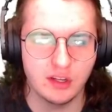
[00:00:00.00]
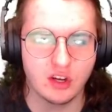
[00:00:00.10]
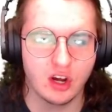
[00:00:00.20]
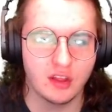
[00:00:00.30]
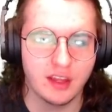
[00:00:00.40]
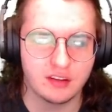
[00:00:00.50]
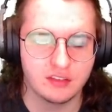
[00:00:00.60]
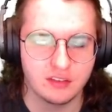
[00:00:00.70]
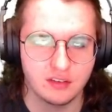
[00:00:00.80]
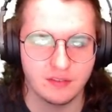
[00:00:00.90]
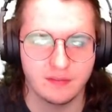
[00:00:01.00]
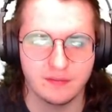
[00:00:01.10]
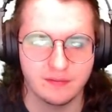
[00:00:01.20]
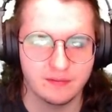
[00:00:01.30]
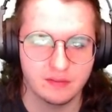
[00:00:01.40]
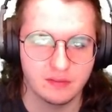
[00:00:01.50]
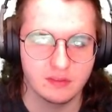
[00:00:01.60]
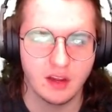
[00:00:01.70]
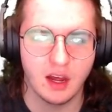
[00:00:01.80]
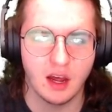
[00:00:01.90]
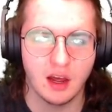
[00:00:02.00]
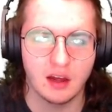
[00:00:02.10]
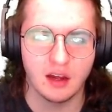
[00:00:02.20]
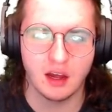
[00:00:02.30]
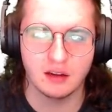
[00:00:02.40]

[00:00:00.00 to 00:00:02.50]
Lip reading: do you call this? A